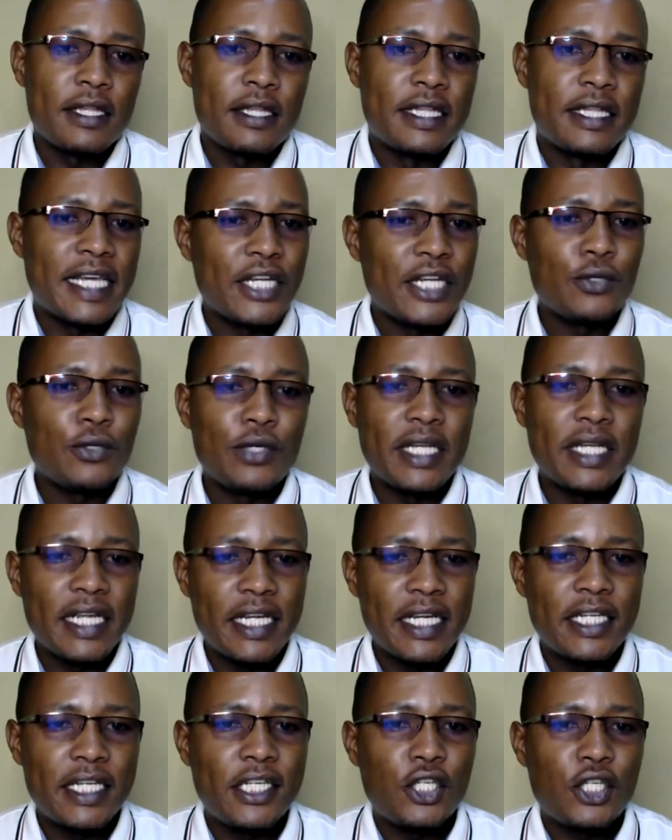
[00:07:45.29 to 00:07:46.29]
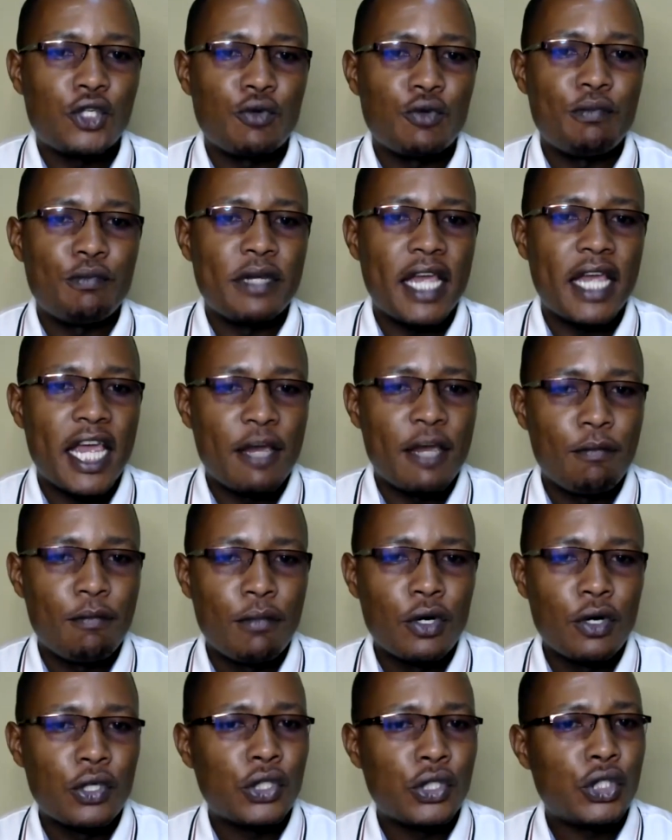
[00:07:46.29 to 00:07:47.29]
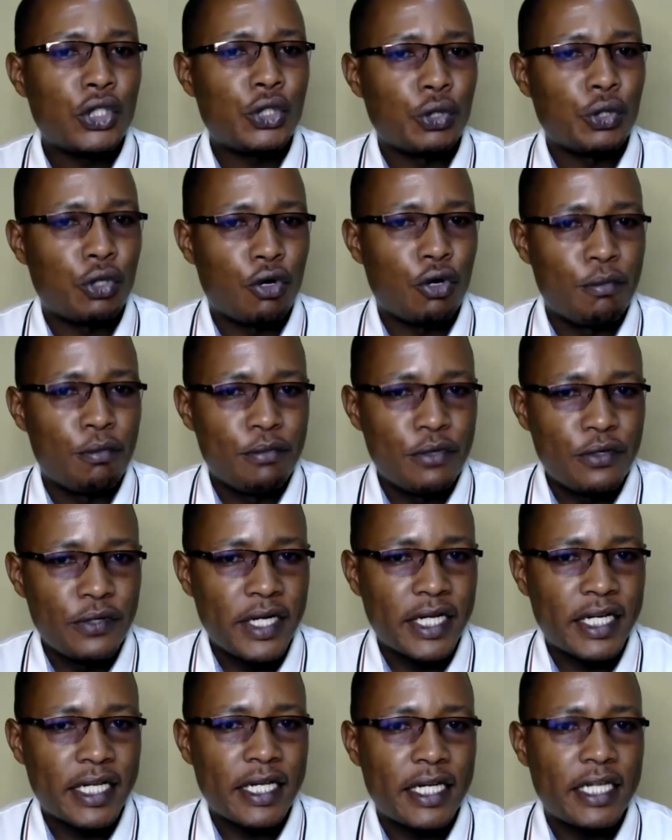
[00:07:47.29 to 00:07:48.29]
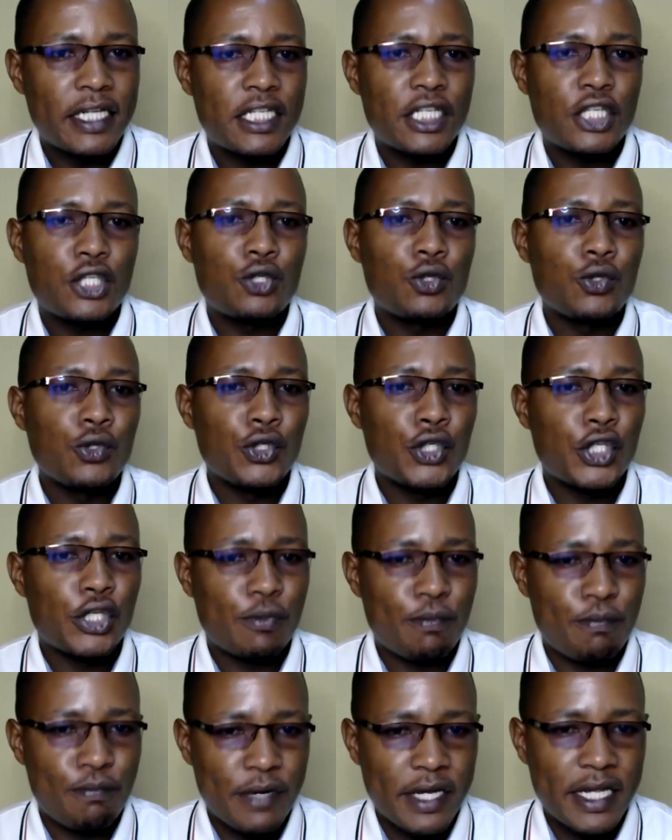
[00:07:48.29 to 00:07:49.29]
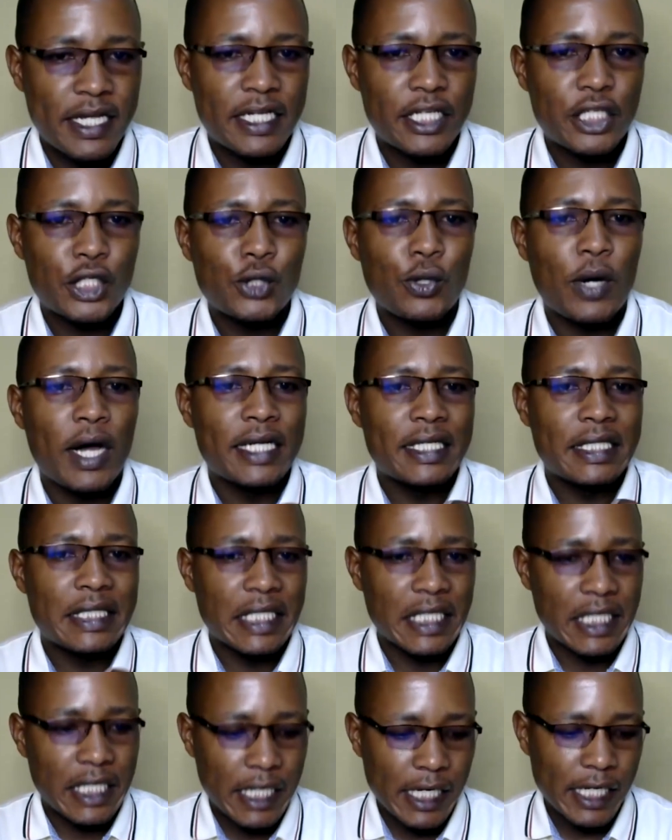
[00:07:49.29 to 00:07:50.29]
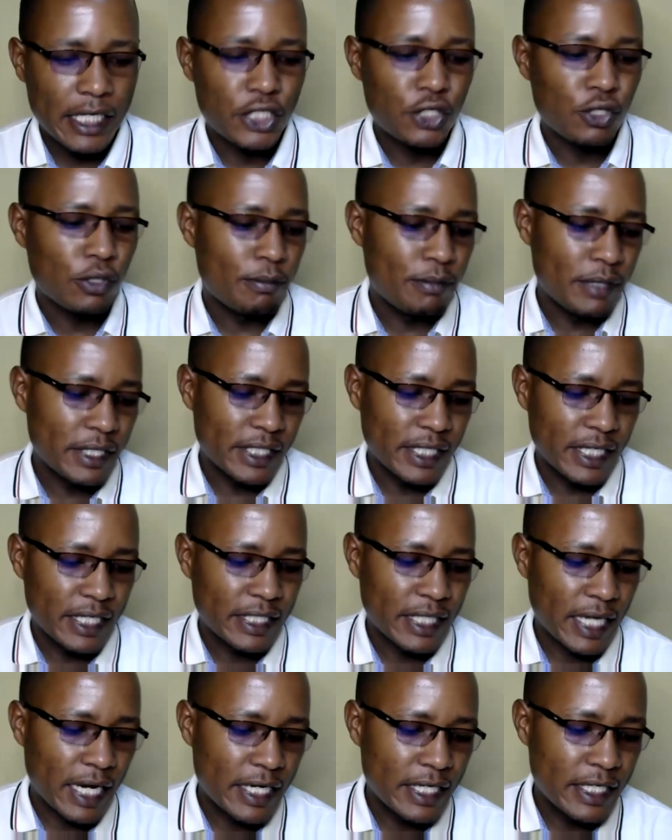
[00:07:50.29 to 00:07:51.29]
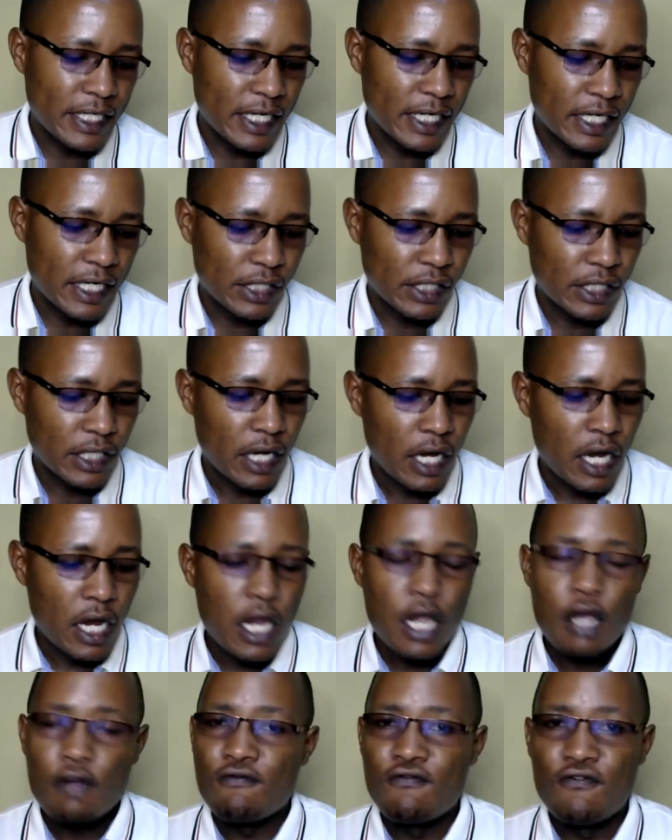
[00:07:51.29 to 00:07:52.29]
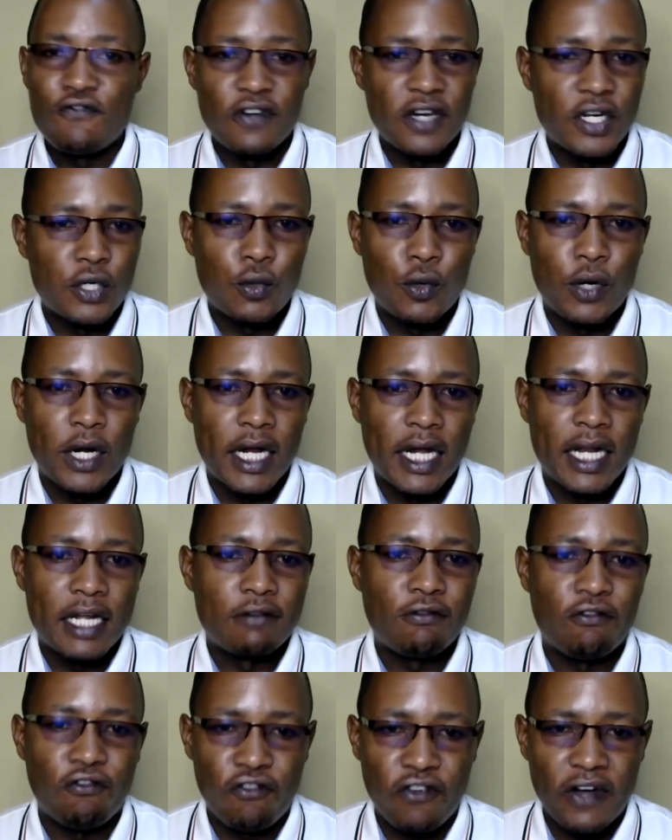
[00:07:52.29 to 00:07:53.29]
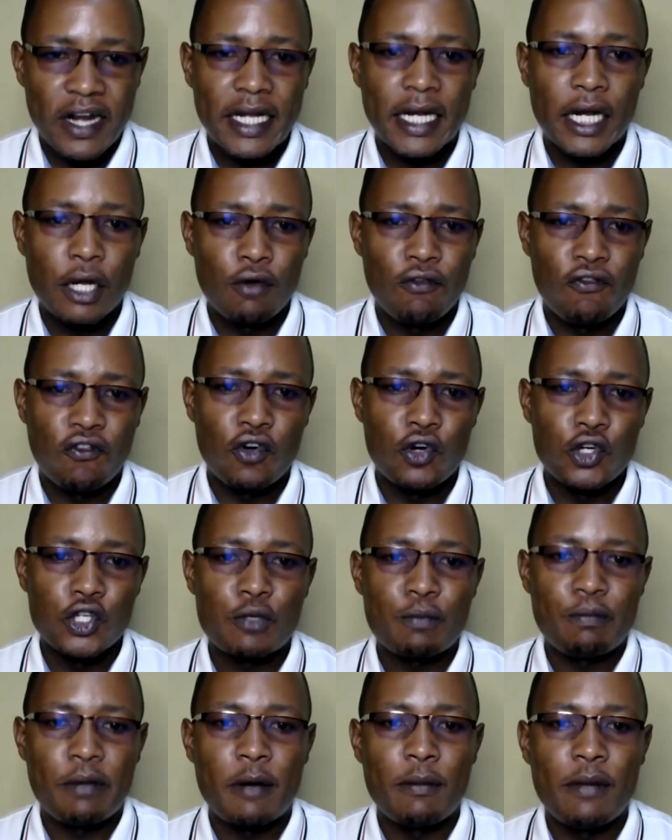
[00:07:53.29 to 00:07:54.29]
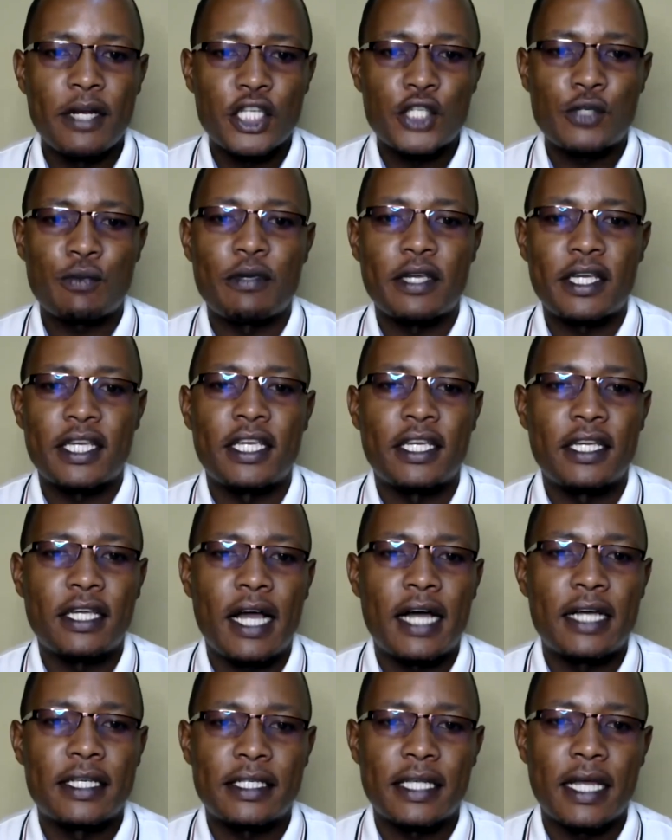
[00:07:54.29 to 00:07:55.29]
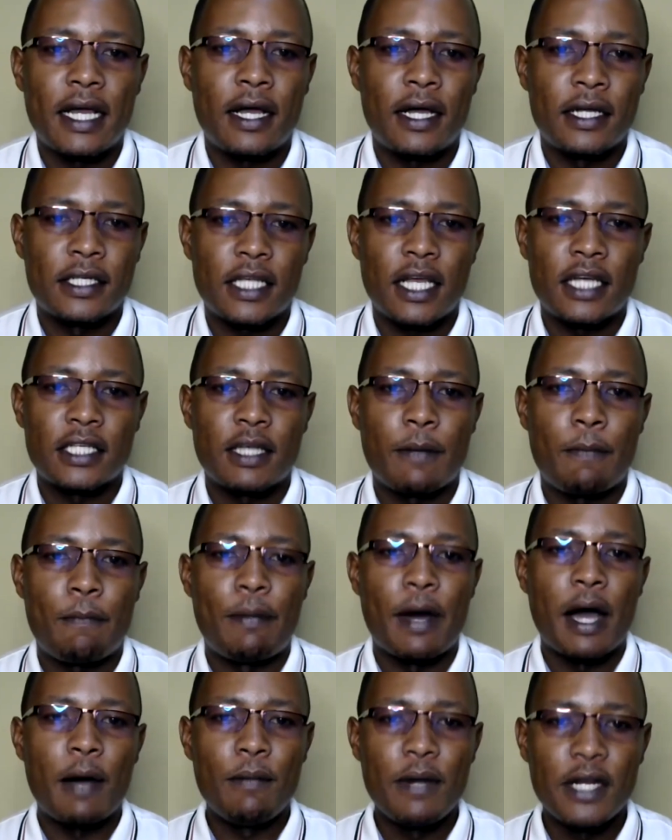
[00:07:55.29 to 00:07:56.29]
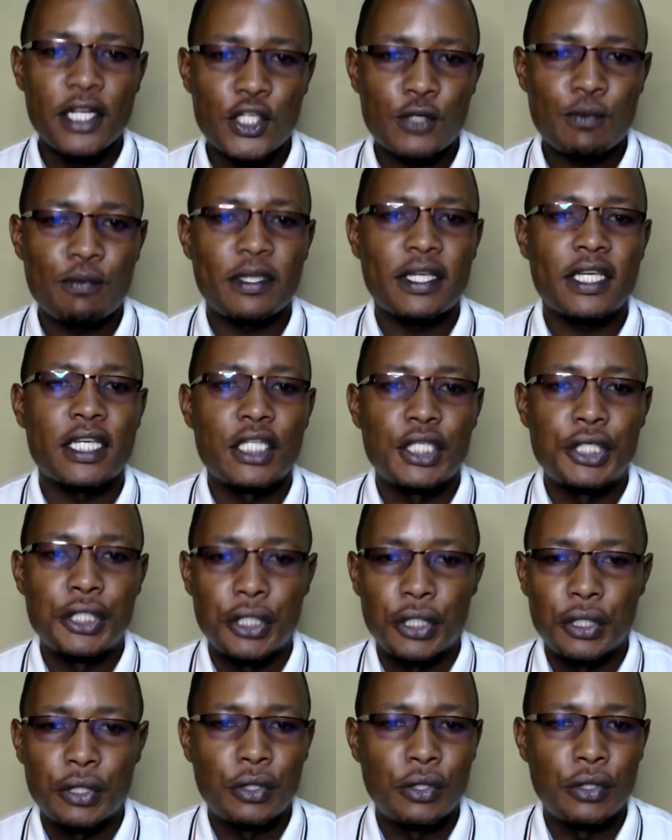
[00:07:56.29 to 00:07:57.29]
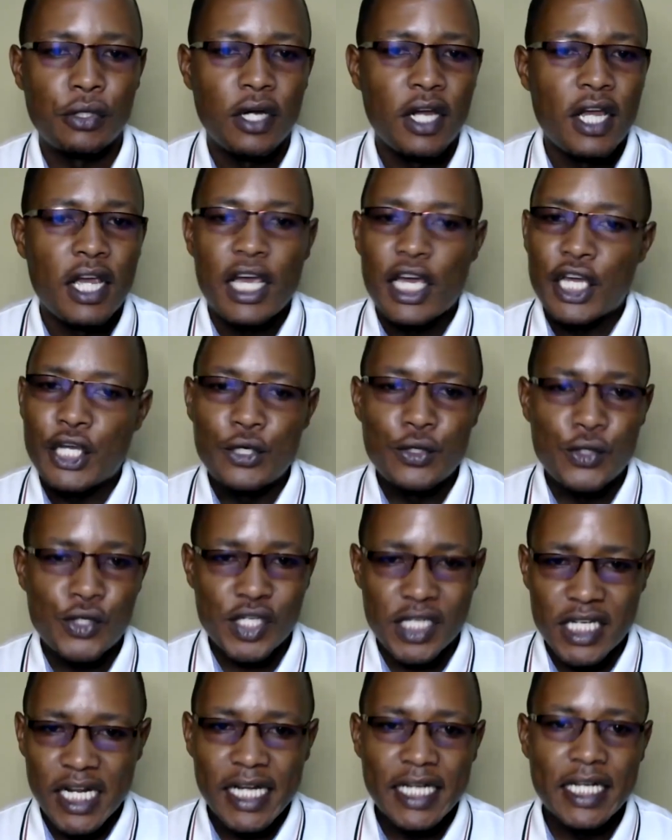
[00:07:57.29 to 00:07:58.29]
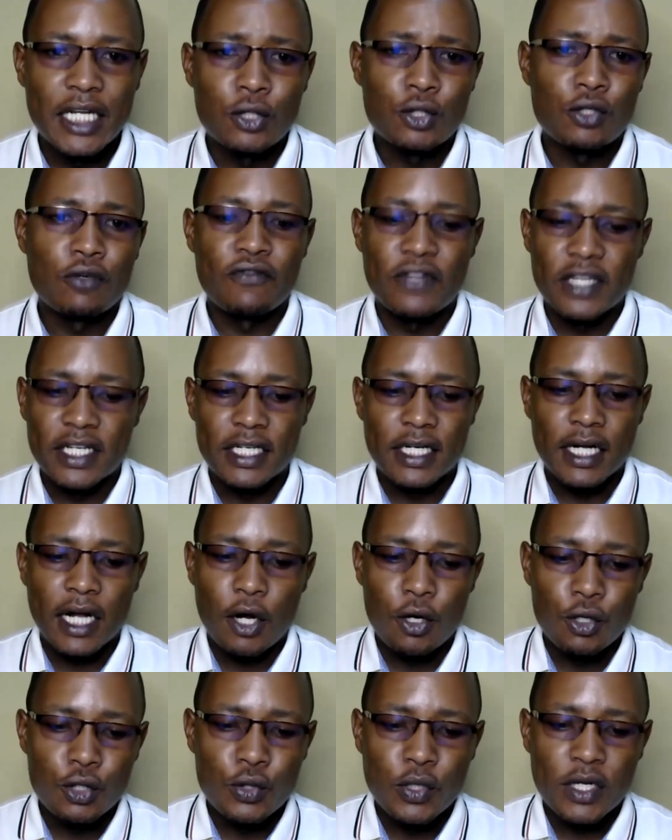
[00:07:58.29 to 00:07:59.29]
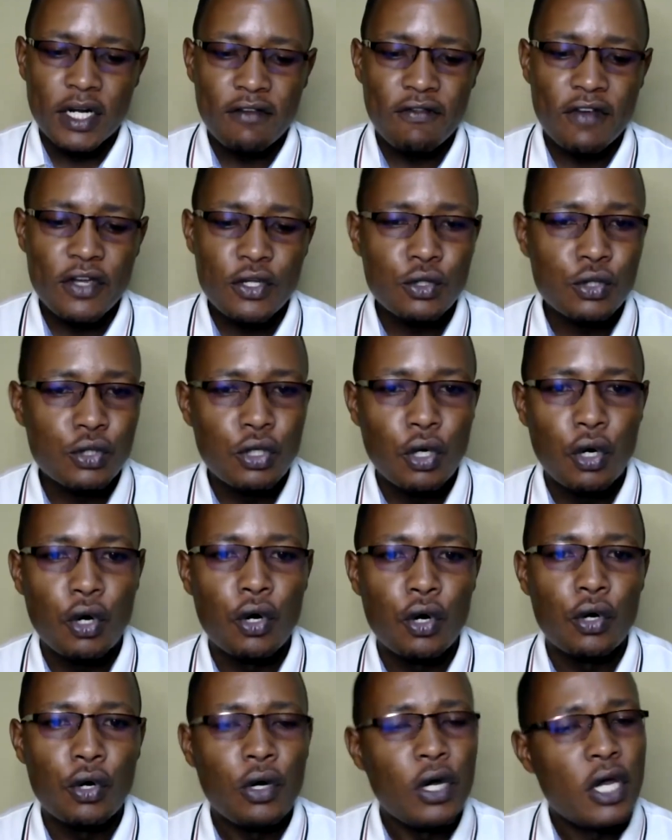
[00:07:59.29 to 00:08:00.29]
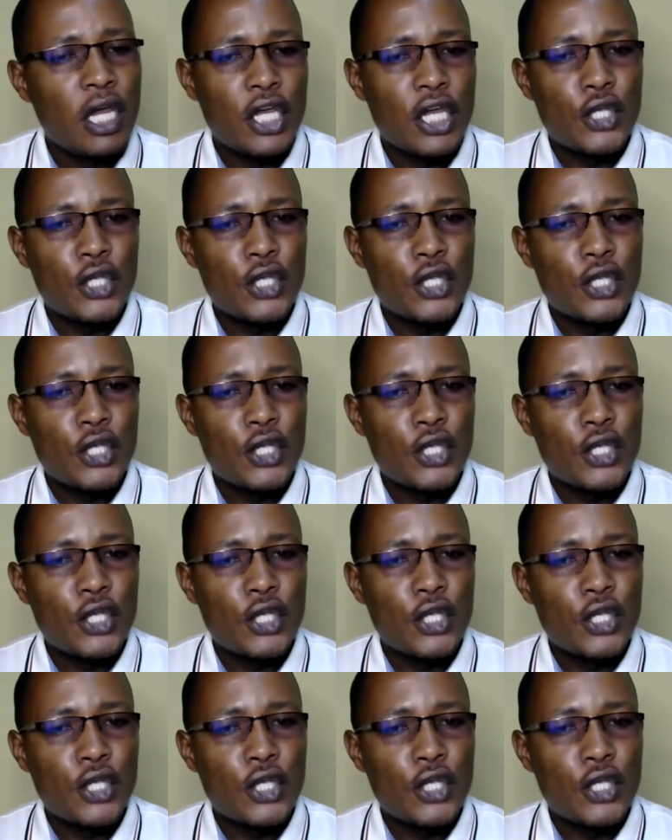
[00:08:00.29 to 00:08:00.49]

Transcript: Then you need to be able to communicate, to speak, to articulate your business ideas very well. And finally, of course, public speaking. As a public speaking guru, you stand out of the crowd wherever you go.